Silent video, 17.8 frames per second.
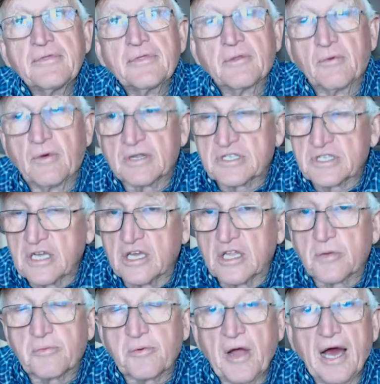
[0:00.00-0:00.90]
What's the
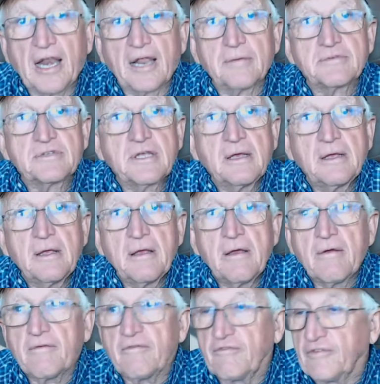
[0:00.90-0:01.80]
other problems?
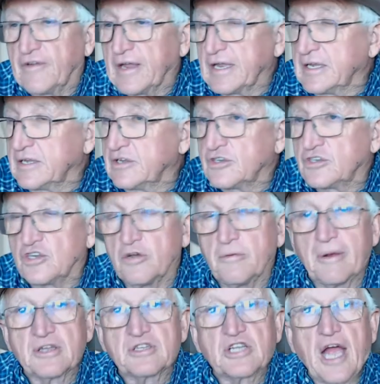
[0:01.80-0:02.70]
Feeding too
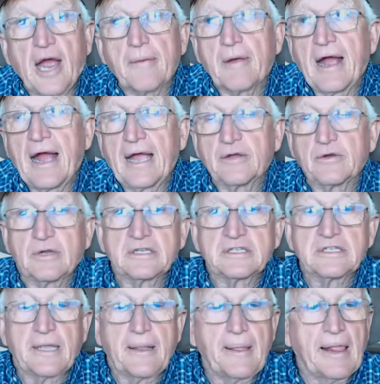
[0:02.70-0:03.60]
much
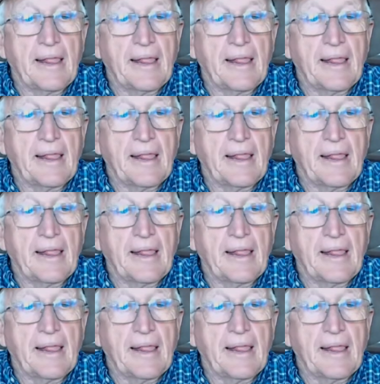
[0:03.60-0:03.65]
carbohydrates.